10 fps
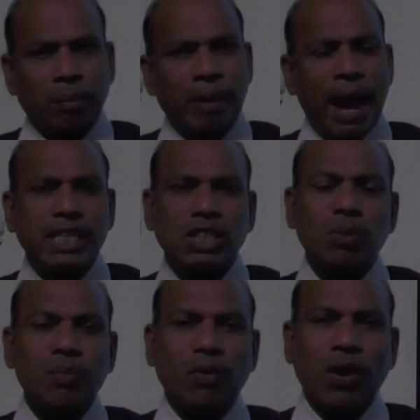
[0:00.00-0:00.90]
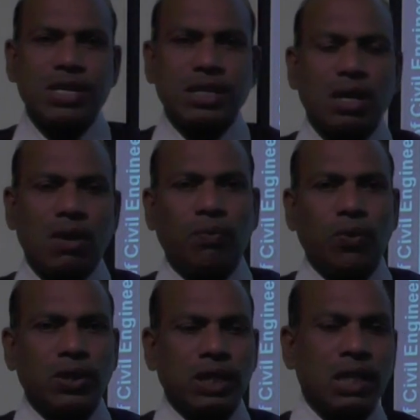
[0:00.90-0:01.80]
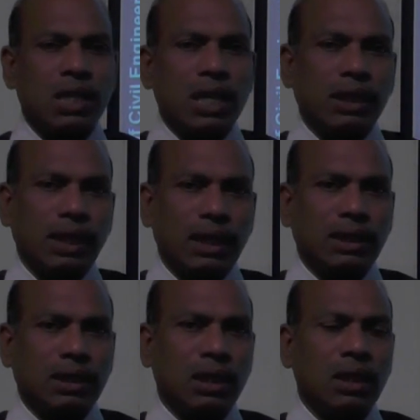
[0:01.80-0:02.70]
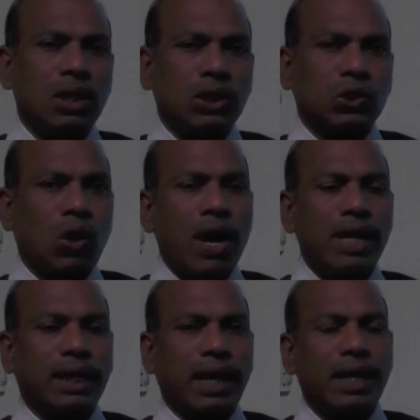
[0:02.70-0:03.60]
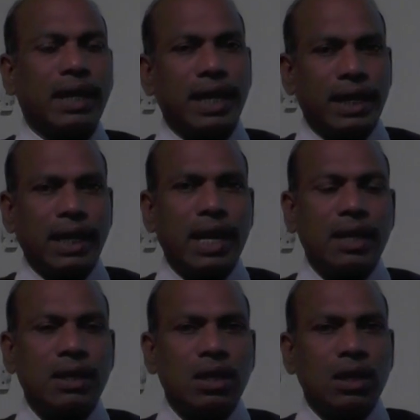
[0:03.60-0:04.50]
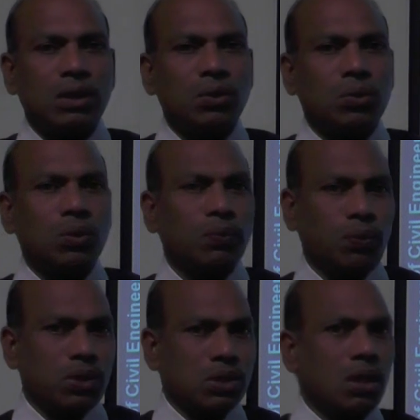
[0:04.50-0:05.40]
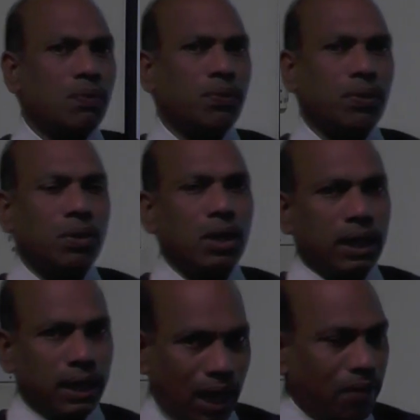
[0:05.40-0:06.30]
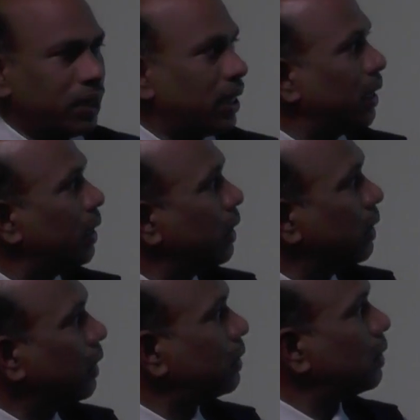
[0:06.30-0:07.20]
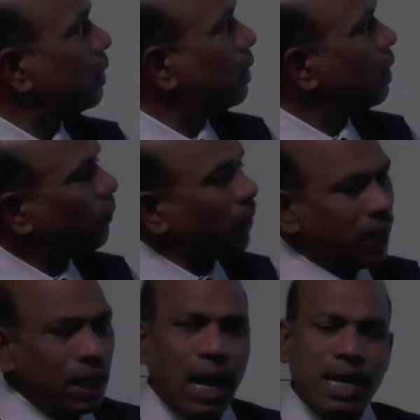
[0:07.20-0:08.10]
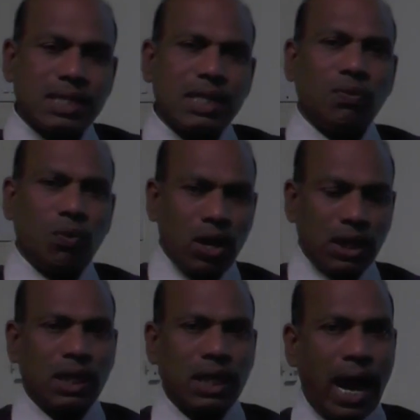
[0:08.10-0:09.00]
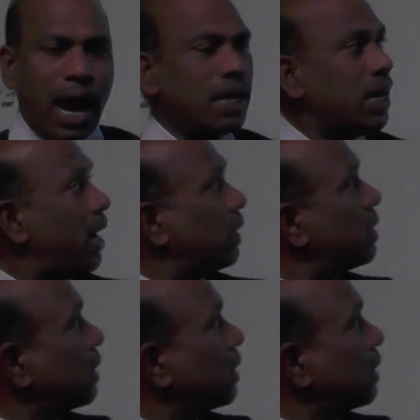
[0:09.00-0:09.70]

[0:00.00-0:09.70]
maximum quantity of water that soil can retain due to force of gravity. If any additional water added at this